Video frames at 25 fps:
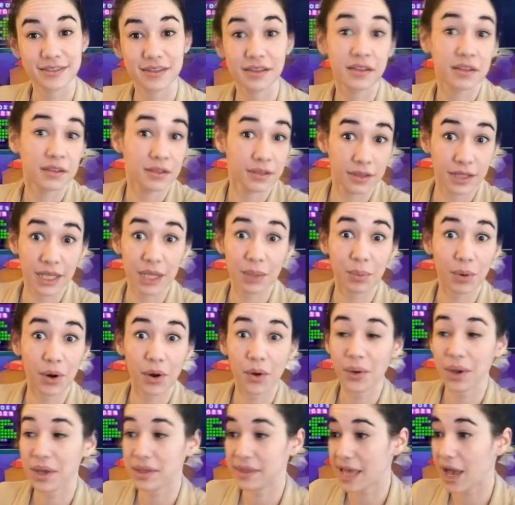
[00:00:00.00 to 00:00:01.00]

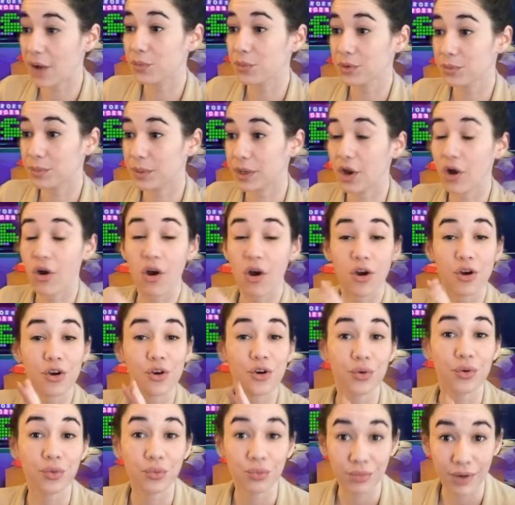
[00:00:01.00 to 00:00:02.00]
Libro, and that would be our
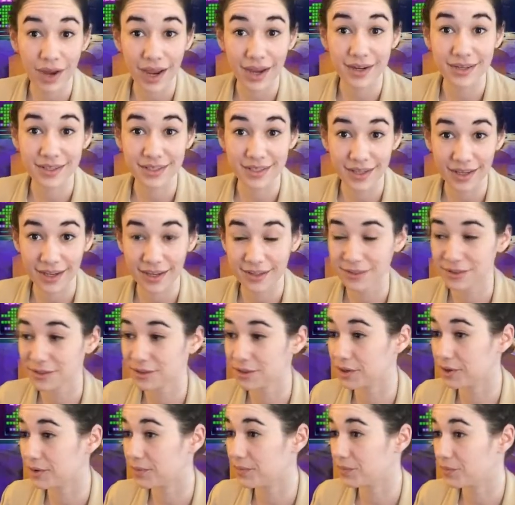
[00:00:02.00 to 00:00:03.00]
correct
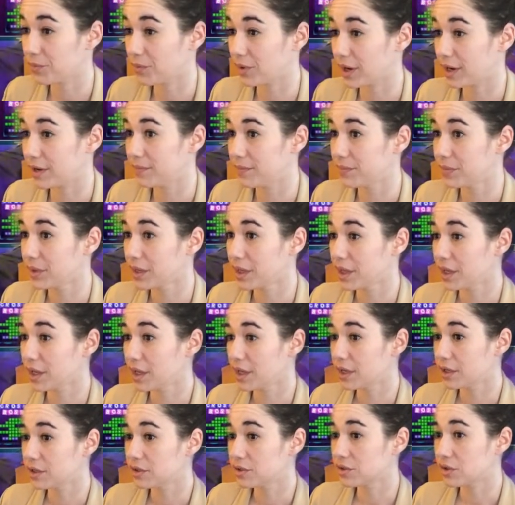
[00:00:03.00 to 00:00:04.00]
answer, right?
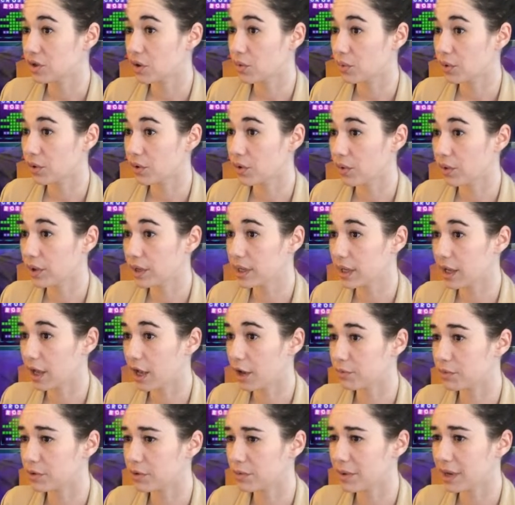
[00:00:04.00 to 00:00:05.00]
So we're going
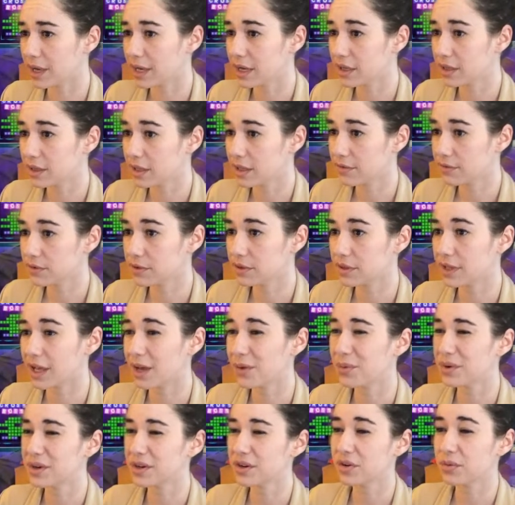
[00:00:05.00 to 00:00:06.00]
up. Am I on level? I'm
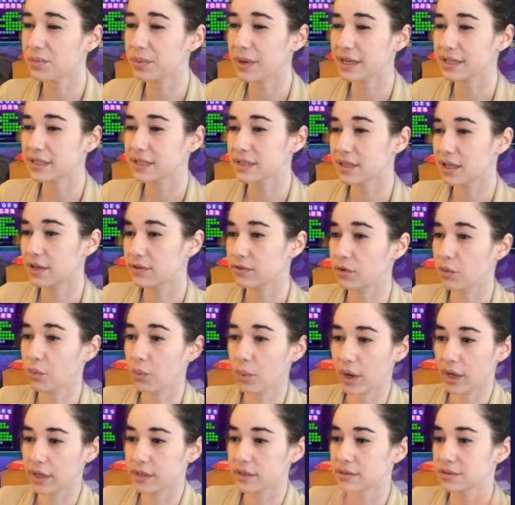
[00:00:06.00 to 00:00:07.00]
going to go back to level
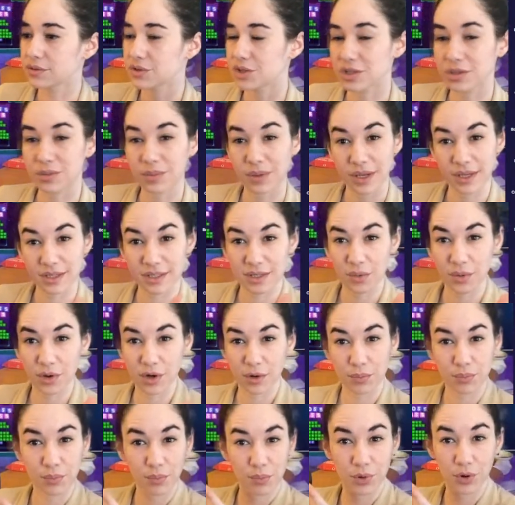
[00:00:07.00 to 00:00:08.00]
1 just because I want to
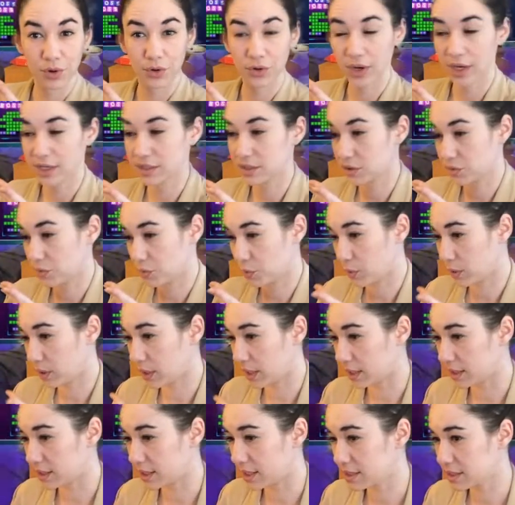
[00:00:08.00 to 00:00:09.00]
progress through it
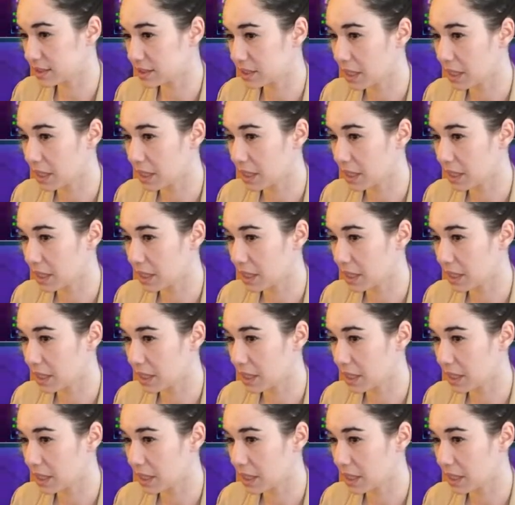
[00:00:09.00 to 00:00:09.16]
like this.